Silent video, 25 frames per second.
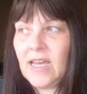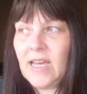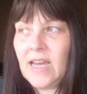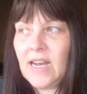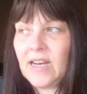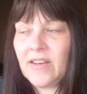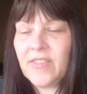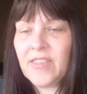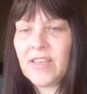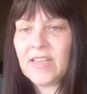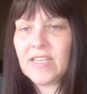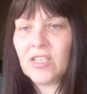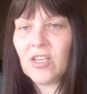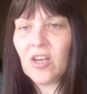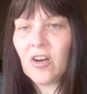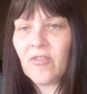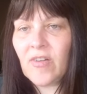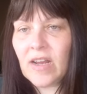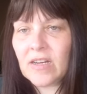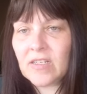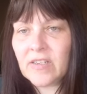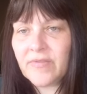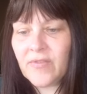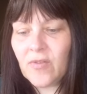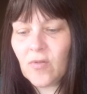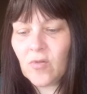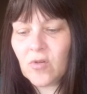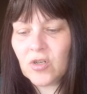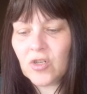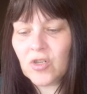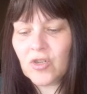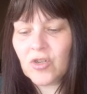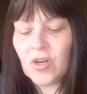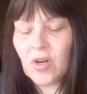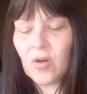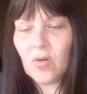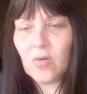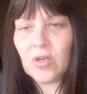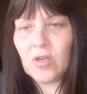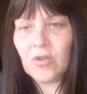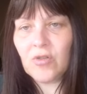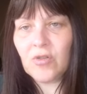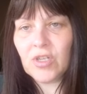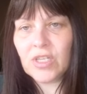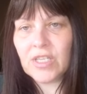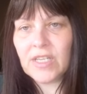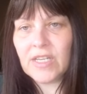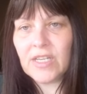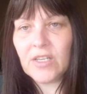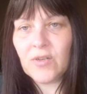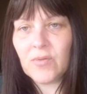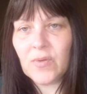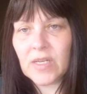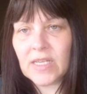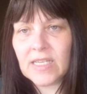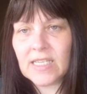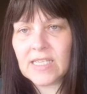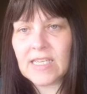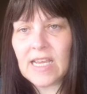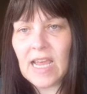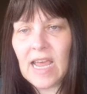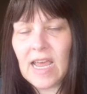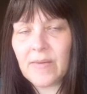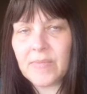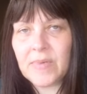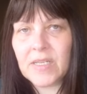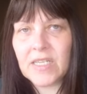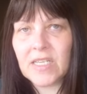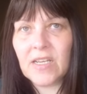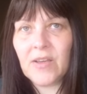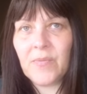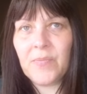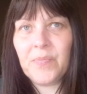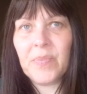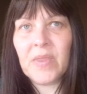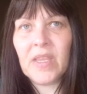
And things that are out of your control, you just need to accept.